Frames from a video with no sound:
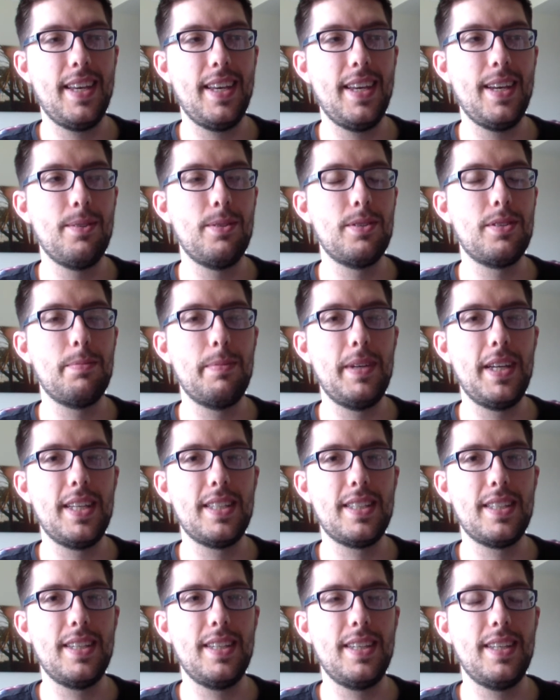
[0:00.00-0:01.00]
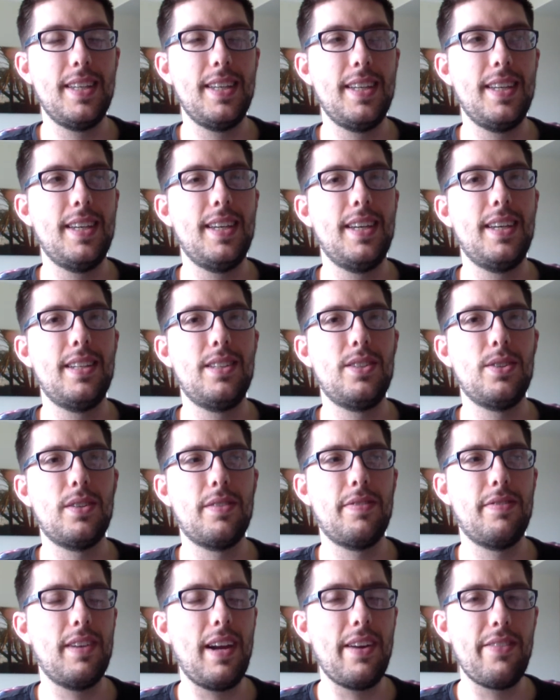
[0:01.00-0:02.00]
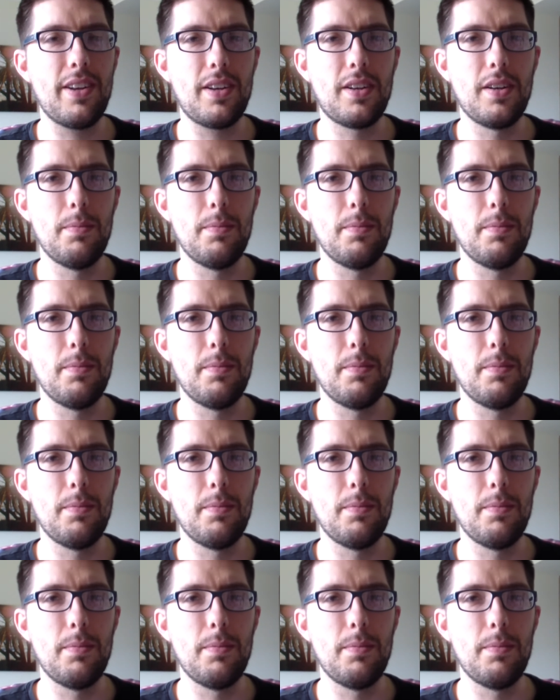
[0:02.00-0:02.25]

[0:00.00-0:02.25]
It was amazing. It took forever to